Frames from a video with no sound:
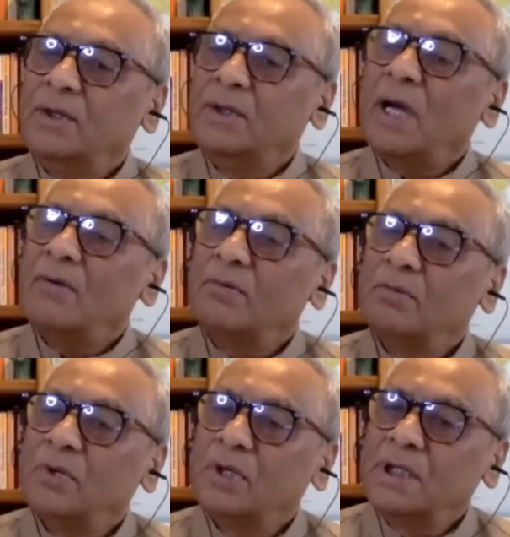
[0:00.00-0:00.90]
you
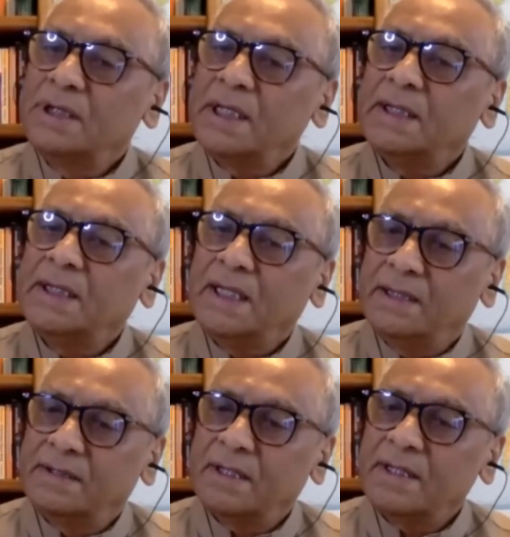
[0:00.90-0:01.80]
have
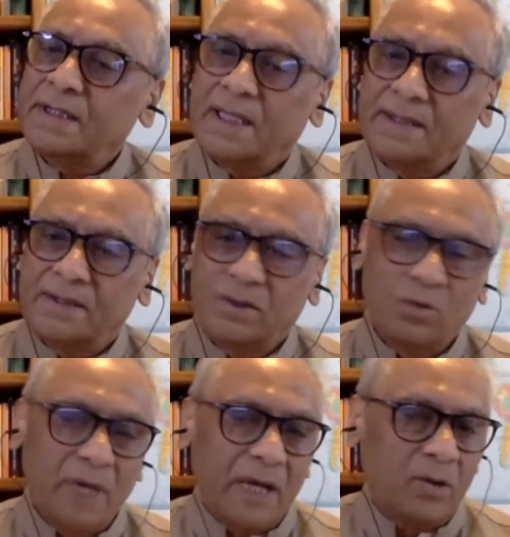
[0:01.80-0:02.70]
siddhi, success,
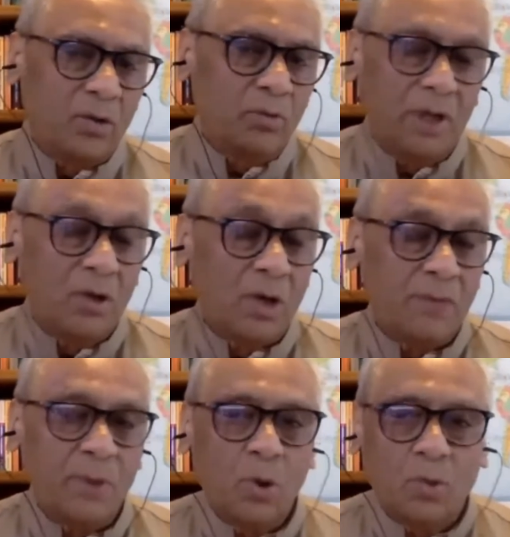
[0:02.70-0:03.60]
you will, you will
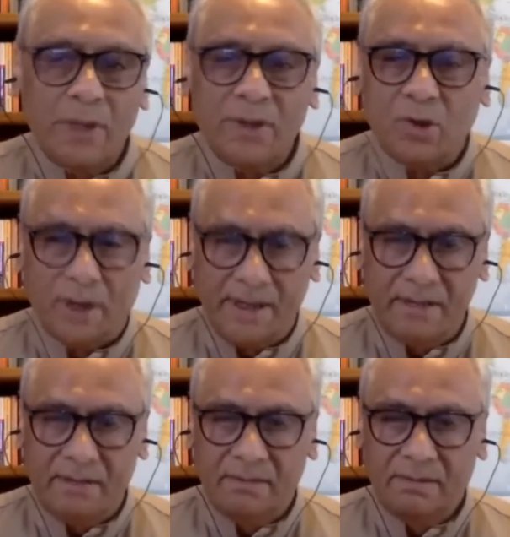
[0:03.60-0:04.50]
not be overjoyed.
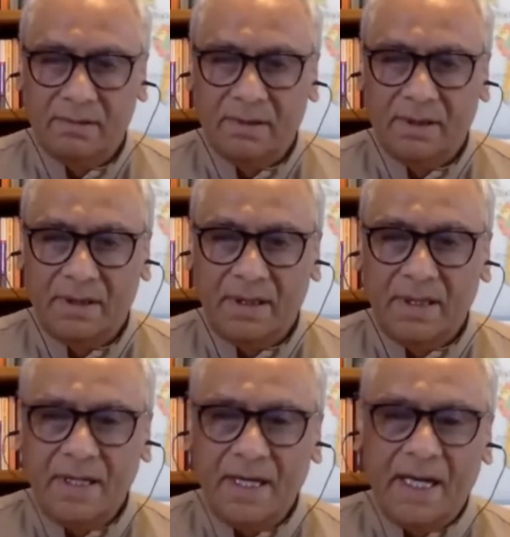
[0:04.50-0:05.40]

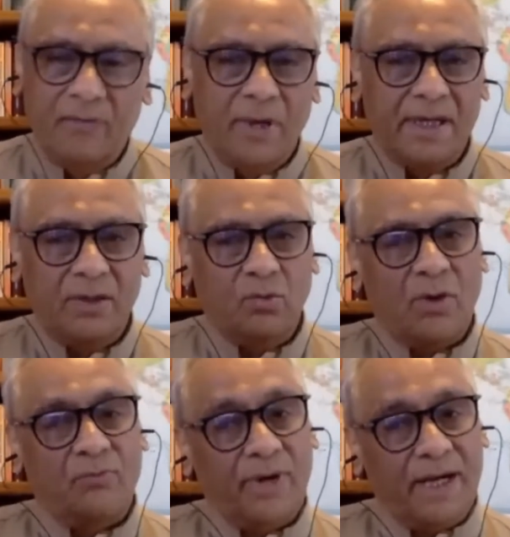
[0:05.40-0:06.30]
And when you
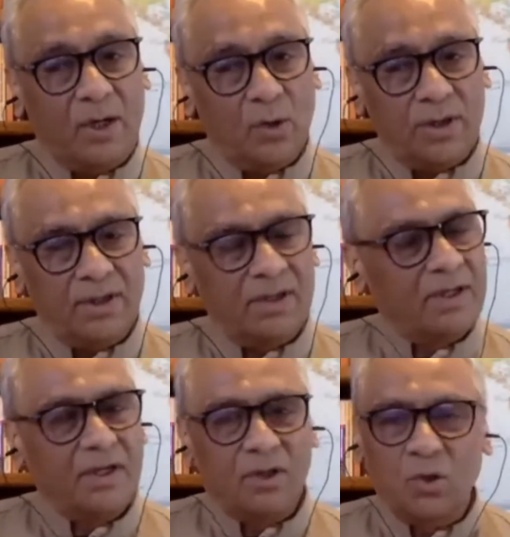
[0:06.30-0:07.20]
have failure,
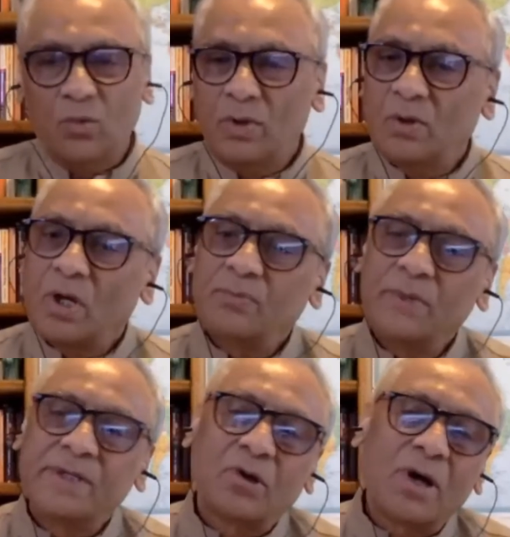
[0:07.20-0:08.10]
you will not
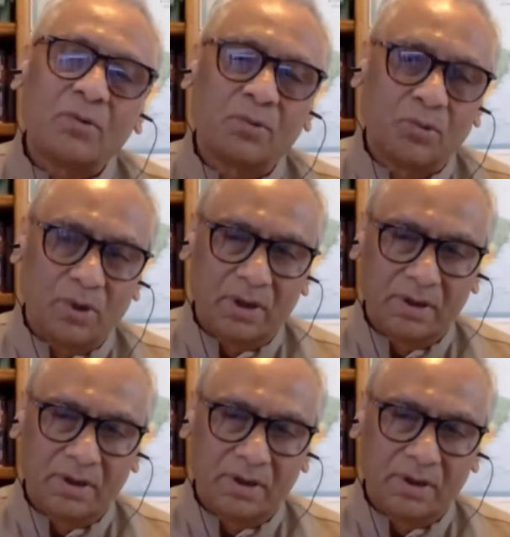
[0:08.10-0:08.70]
be sorrowful.